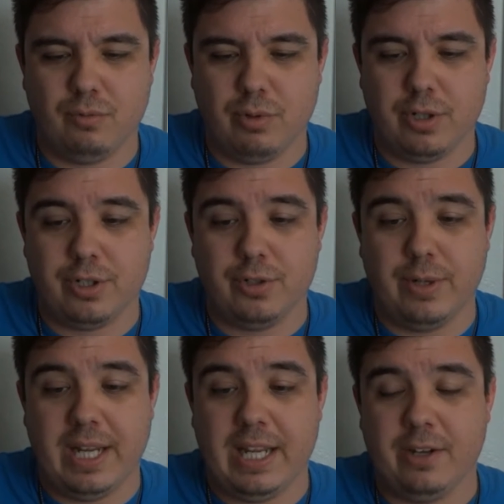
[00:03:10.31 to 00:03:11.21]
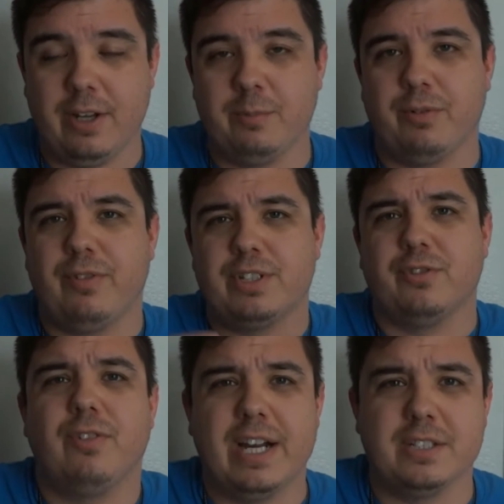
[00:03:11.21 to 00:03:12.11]
were doing in Professional
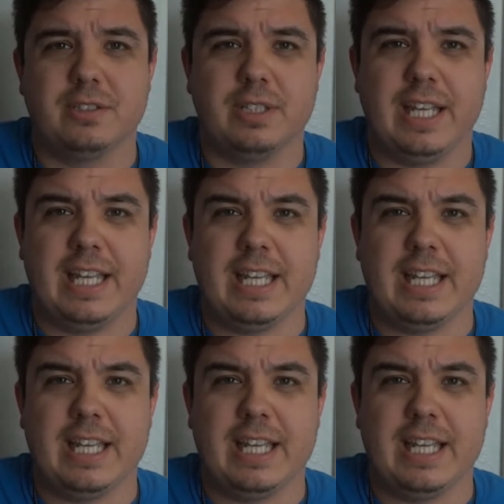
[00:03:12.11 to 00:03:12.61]
Fighters League